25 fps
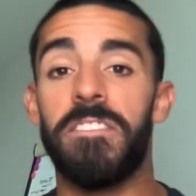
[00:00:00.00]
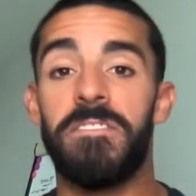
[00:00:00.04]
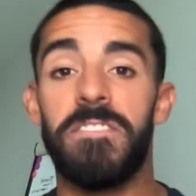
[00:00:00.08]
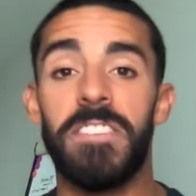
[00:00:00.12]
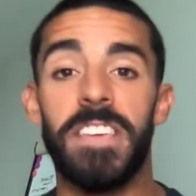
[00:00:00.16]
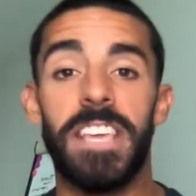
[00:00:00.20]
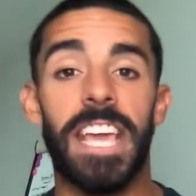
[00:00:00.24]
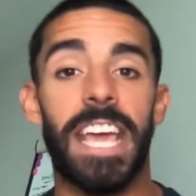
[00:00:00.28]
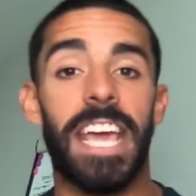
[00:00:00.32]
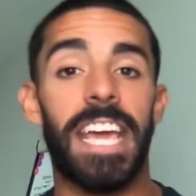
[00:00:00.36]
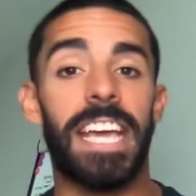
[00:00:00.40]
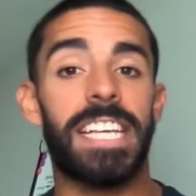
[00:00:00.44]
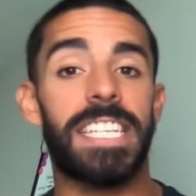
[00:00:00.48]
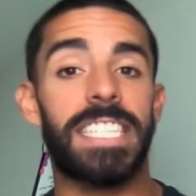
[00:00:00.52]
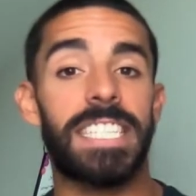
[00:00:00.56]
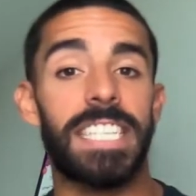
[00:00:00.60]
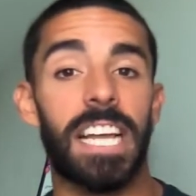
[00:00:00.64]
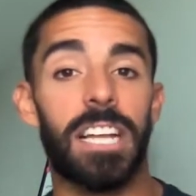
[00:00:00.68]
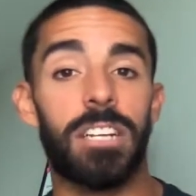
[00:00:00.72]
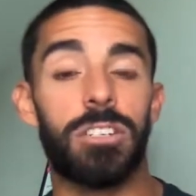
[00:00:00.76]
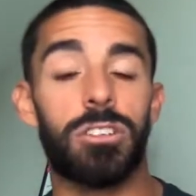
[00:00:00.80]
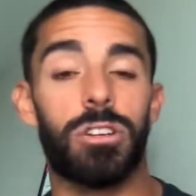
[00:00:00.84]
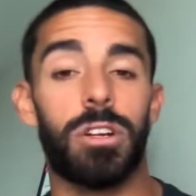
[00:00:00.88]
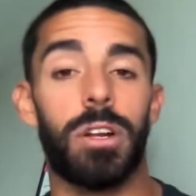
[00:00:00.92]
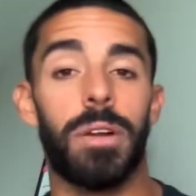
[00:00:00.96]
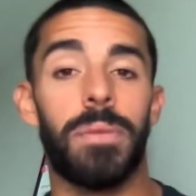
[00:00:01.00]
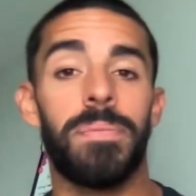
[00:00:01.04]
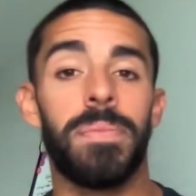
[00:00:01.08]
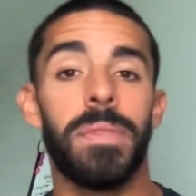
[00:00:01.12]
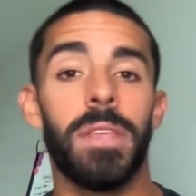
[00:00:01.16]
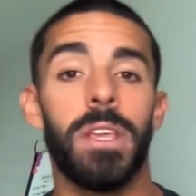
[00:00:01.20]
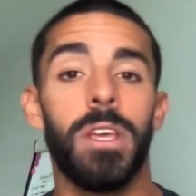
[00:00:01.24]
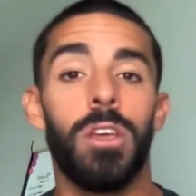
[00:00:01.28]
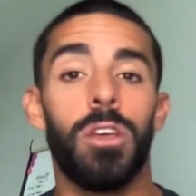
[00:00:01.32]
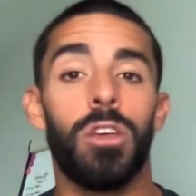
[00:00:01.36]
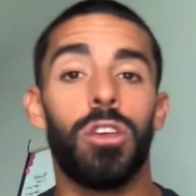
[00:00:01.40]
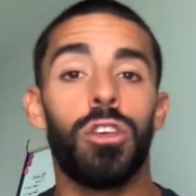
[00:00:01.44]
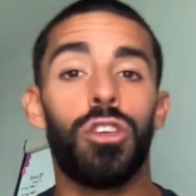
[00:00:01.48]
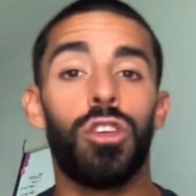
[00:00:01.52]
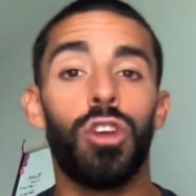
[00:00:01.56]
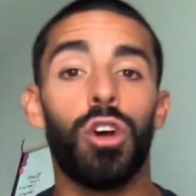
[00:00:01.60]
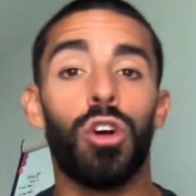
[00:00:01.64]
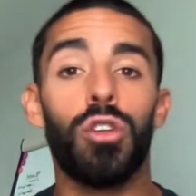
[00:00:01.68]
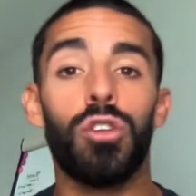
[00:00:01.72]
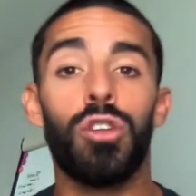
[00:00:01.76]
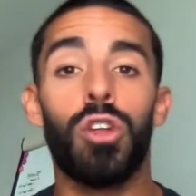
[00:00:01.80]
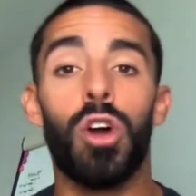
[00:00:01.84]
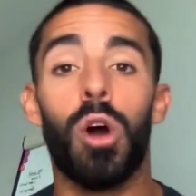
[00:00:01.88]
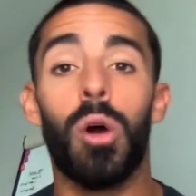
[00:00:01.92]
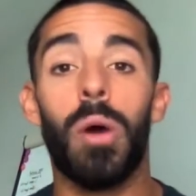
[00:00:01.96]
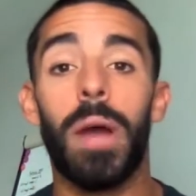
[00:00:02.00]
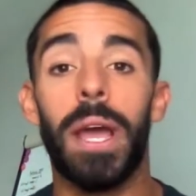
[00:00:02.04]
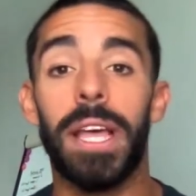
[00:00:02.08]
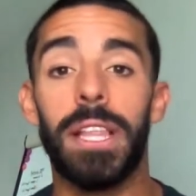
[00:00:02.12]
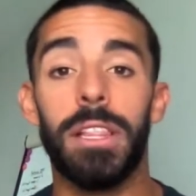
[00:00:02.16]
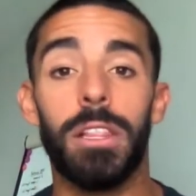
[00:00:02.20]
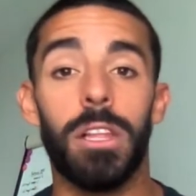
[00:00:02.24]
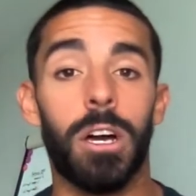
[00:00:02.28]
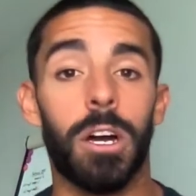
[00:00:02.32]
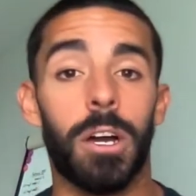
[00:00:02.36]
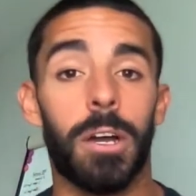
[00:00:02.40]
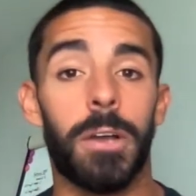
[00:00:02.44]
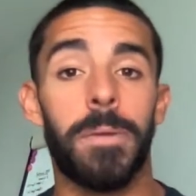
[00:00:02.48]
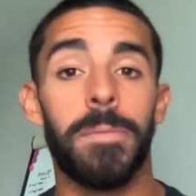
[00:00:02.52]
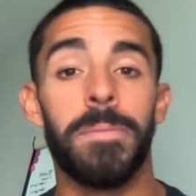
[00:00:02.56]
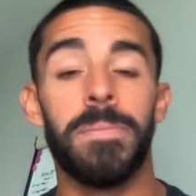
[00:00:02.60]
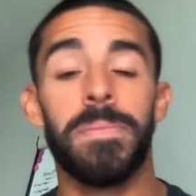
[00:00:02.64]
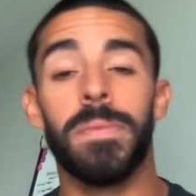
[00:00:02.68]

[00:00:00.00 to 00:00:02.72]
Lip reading: VA, etc., you'll know, hey, look,